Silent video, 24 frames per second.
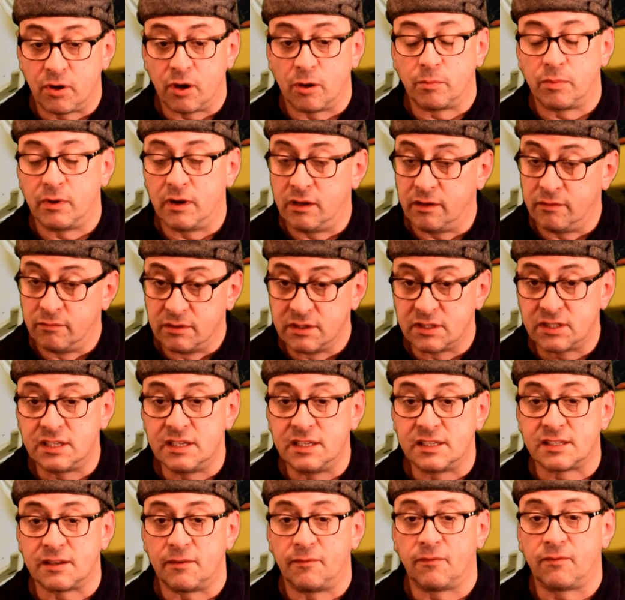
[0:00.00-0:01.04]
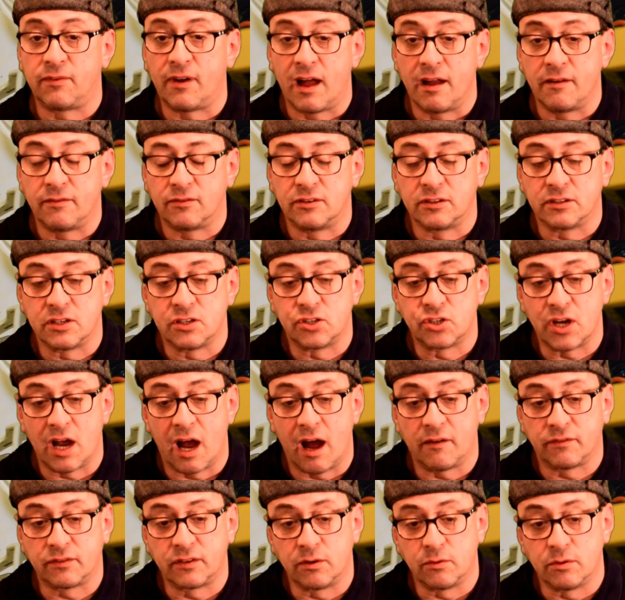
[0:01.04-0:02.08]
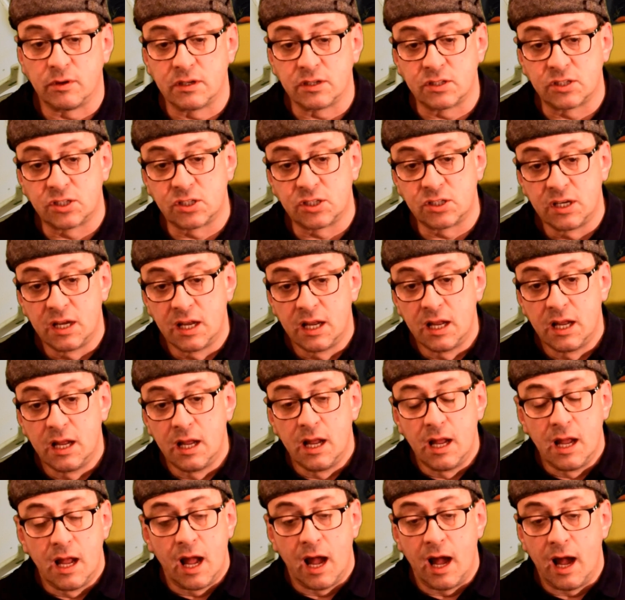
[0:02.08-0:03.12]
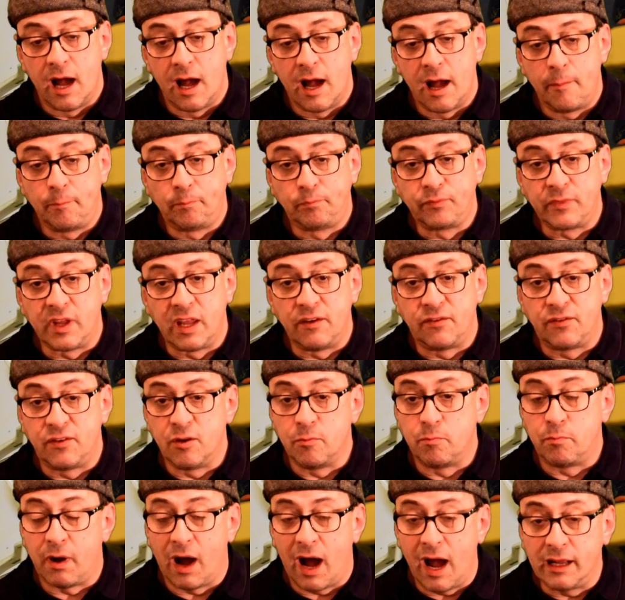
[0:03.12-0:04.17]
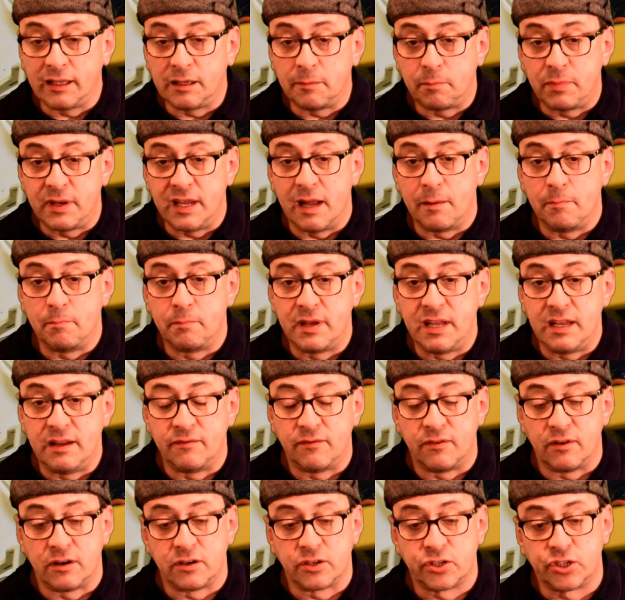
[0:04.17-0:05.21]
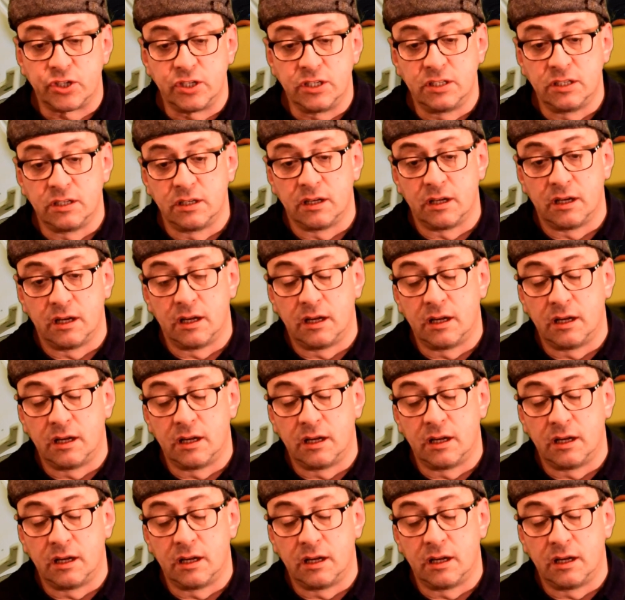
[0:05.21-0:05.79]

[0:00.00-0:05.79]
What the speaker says: properly. You will see some fly footage afterwards. If you buy the PMP version,